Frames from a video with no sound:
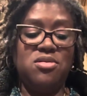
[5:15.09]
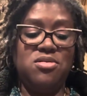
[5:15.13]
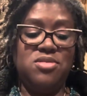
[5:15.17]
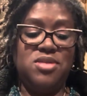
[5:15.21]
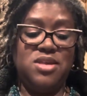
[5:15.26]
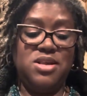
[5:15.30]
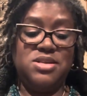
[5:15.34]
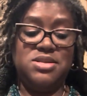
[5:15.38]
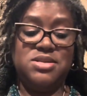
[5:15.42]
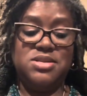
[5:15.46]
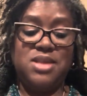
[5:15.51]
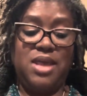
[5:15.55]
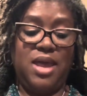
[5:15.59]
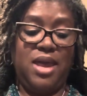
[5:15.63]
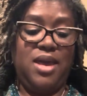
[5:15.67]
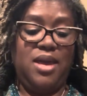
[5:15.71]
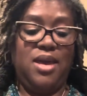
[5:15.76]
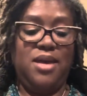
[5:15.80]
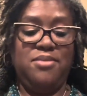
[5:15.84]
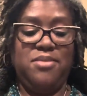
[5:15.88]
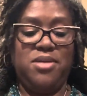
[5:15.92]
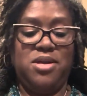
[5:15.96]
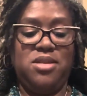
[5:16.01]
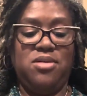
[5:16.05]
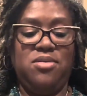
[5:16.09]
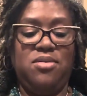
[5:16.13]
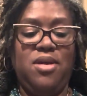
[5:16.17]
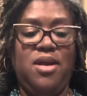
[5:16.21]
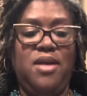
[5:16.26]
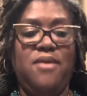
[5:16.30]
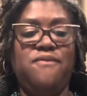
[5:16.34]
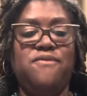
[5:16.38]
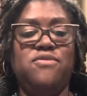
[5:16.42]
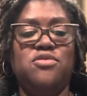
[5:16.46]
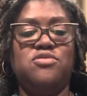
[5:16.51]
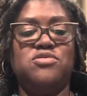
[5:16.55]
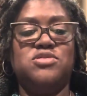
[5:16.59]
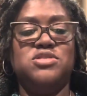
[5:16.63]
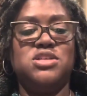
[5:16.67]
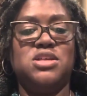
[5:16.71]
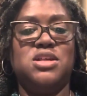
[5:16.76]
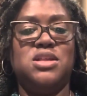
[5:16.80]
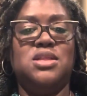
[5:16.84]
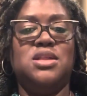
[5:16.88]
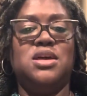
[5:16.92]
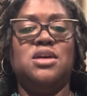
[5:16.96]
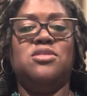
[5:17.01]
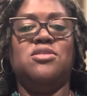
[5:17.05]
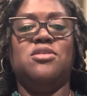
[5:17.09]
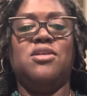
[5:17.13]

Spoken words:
This time I don't have Florentine leather.